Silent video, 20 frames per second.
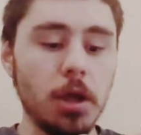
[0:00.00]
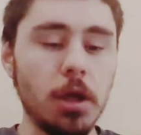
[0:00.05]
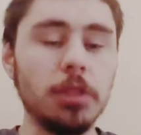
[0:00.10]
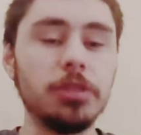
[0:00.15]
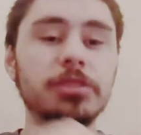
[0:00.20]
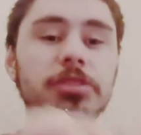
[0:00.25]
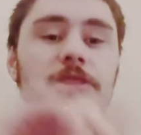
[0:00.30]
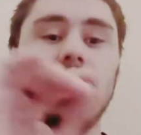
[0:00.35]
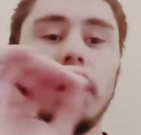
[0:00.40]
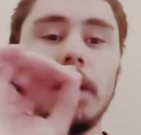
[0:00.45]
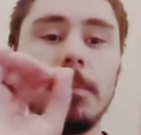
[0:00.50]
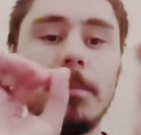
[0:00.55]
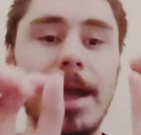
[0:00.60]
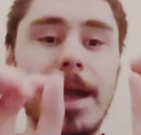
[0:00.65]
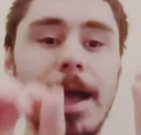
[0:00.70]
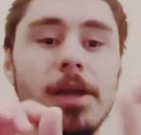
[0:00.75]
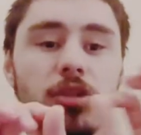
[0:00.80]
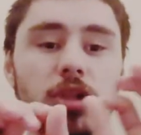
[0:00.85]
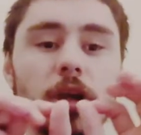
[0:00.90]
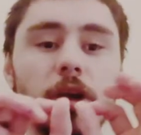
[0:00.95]
the
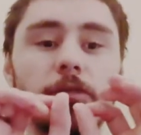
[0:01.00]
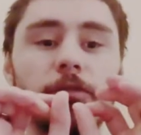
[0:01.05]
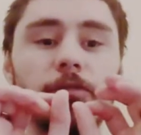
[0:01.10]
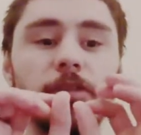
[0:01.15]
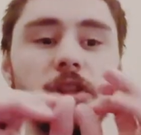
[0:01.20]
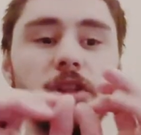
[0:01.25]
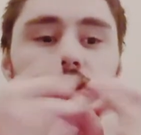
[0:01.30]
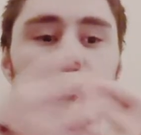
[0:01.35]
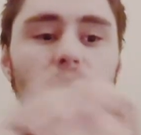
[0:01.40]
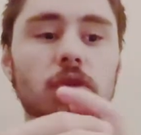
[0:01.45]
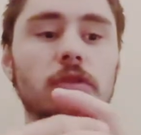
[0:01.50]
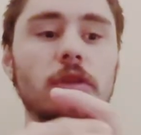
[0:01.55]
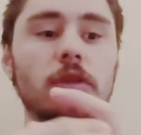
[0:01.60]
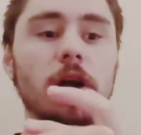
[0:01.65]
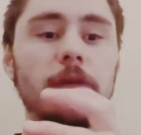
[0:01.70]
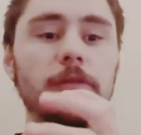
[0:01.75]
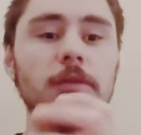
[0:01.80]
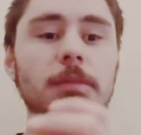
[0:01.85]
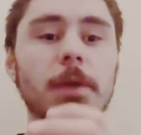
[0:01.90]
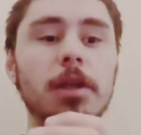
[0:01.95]
magic features of
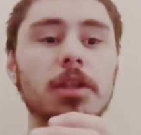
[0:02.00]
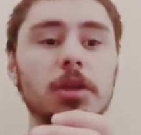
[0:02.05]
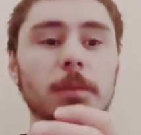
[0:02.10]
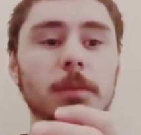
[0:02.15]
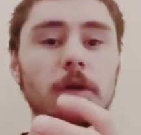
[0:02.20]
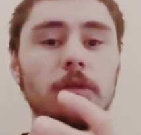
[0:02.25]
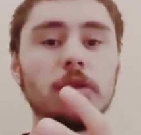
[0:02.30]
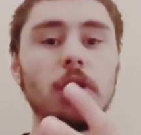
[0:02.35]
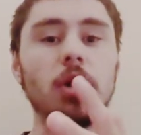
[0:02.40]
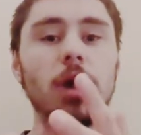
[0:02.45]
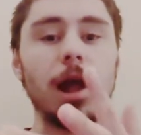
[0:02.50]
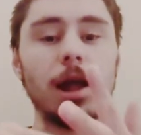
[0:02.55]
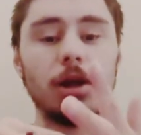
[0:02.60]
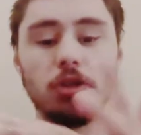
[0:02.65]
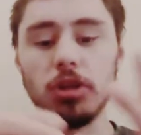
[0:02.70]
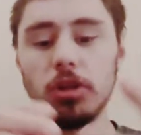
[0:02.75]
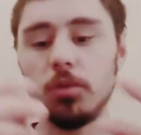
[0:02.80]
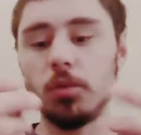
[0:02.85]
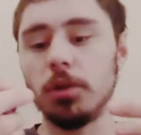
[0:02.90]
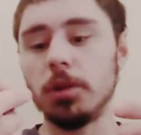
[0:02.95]
the Magic Mouse are actually
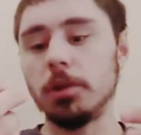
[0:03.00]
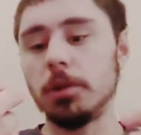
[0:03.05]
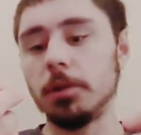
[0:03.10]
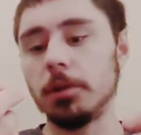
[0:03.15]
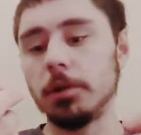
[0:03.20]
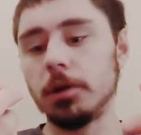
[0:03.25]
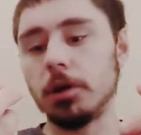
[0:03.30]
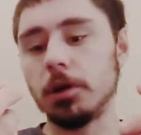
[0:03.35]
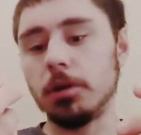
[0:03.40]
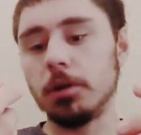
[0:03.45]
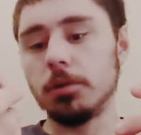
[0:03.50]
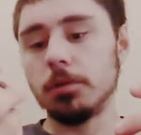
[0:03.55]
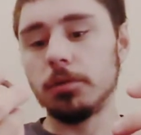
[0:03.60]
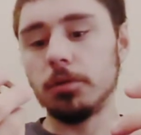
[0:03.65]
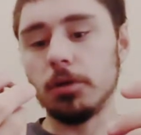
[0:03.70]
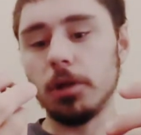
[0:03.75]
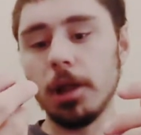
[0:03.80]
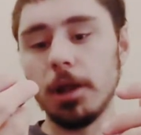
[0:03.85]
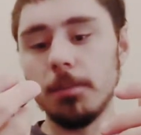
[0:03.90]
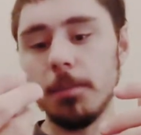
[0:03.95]
really, really good. They're
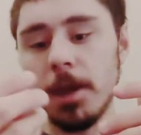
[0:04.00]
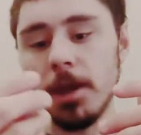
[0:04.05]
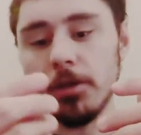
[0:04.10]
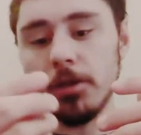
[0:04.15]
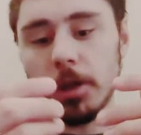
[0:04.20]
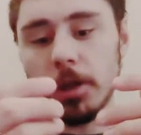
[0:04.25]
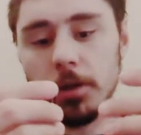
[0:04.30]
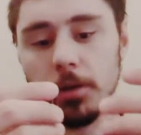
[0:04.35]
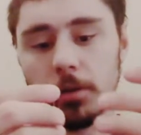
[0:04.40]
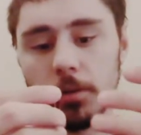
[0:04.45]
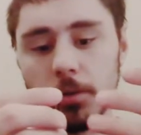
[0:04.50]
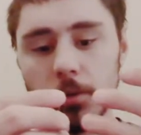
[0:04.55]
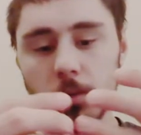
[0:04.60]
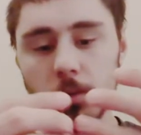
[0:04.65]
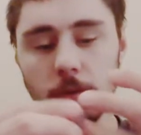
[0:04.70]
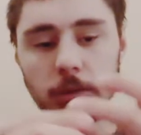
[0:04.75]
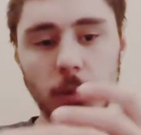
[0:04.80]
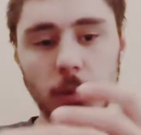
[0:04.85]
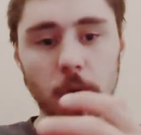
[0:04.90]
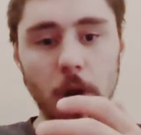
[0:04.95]
like amazing.
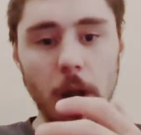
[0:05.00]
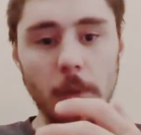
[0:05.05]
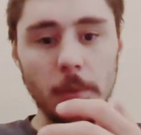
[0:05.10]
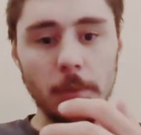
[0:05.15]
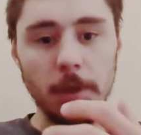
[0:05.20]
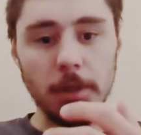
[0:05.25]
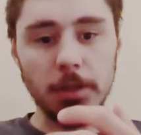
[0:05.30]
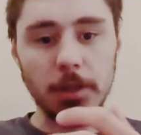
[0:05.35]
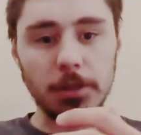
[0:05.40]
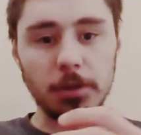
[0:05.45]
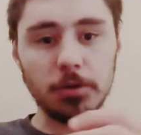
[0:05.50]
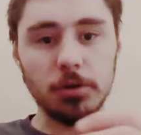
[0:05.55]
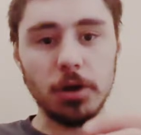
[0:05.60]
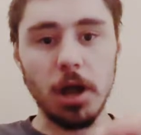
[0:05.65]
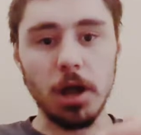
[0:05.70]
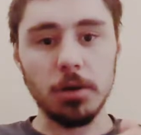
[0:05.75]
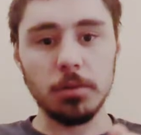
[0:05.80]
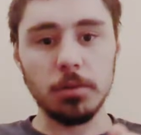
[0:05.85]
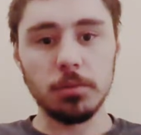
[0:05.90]
The problem is that they're not,